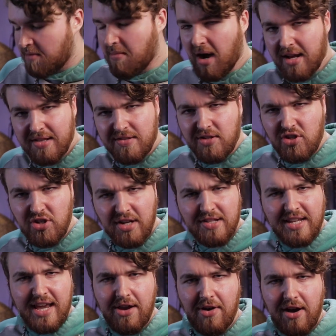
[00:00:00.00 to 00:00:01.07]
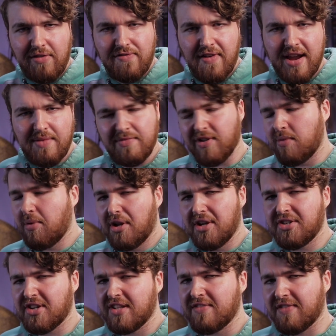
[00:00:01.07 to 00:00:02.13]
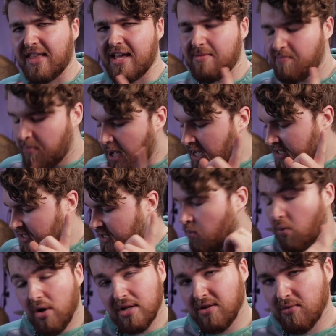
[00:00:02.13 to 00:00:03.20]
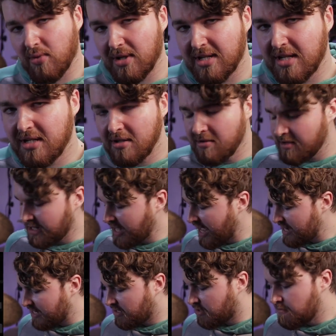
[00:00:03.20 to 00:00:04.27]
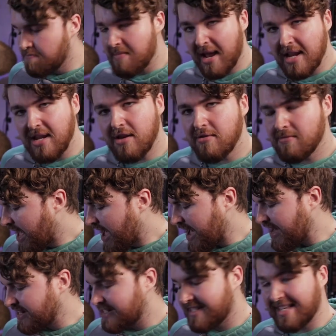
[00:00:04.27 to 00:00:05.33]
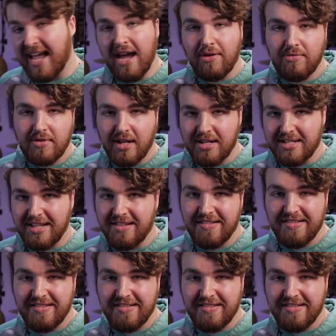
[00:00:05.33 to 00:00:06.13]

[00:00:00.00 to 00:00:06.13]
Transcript: Mine's just here out of frame, so I apologize for that. But what you'll want to do is head into menu, head down to